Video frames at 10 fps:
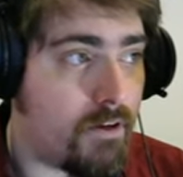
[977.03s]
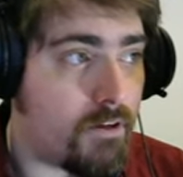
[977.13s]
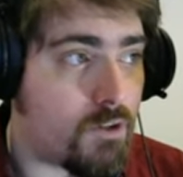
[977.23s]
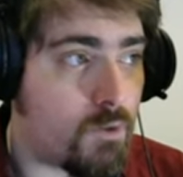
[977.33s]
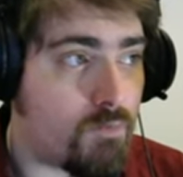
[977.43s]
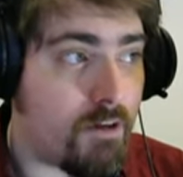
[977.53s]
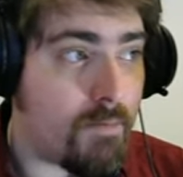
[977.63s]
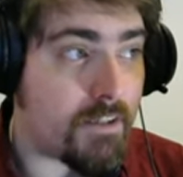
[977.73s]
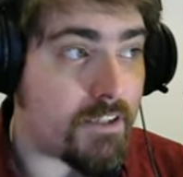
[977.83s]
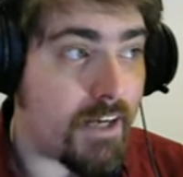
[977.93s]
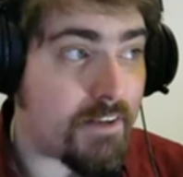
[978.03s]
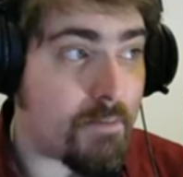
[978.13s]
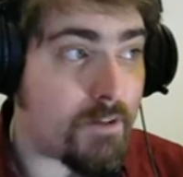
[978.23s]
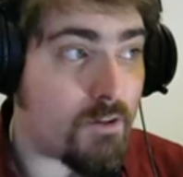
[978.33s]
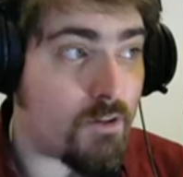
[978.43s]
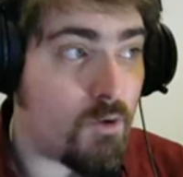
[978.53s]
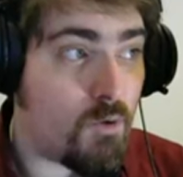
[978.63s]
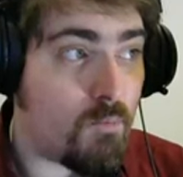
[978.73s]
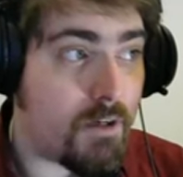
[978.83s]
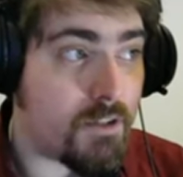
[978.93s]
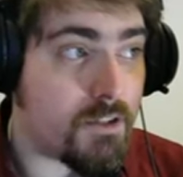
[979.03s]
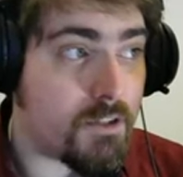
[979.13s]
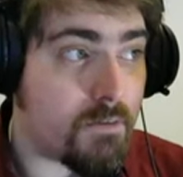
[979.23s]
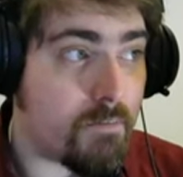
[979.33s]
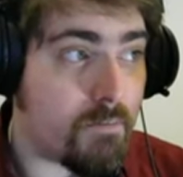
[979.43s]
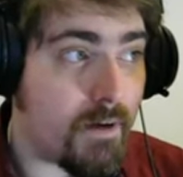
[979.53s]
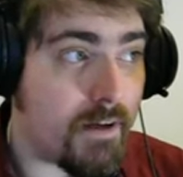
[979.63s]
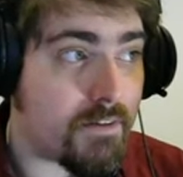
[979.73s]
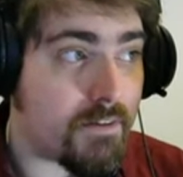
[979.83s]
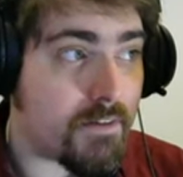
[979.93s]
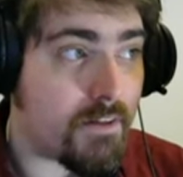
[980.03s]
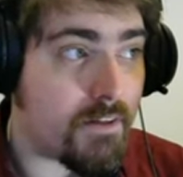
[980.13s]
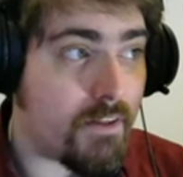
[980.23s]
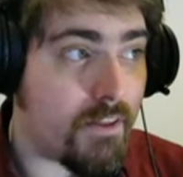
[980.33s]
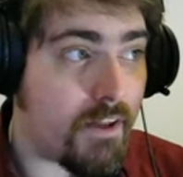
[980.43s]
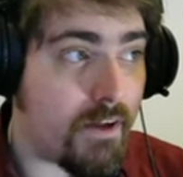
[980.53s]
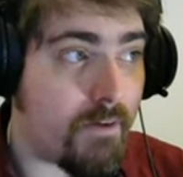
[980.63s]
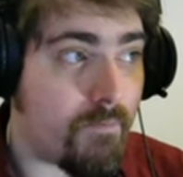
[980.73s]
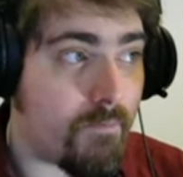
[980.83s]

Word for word: Supreme actually has a bit too much mass there,